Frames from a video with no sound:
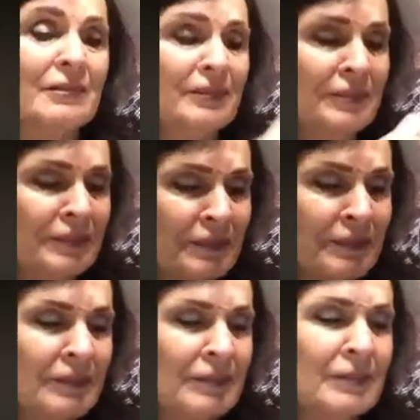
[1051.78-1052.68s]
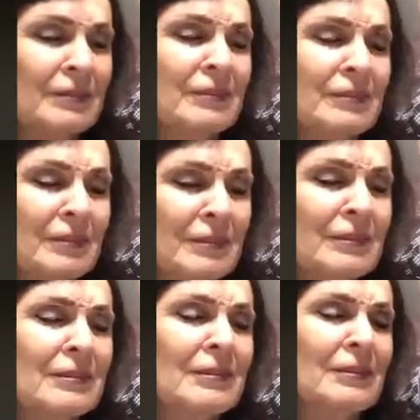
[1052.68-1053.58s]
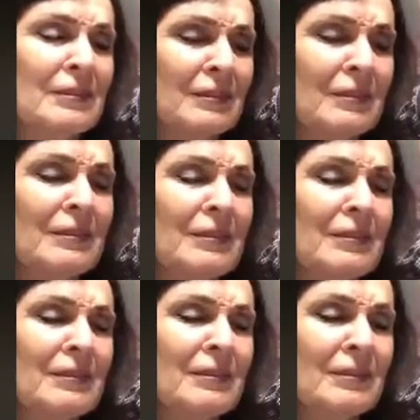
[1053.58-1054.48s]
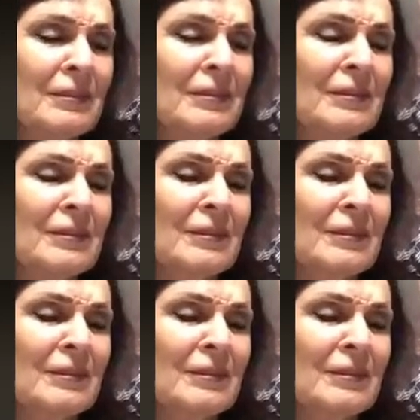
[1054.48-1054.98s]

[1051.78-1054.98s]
(silent)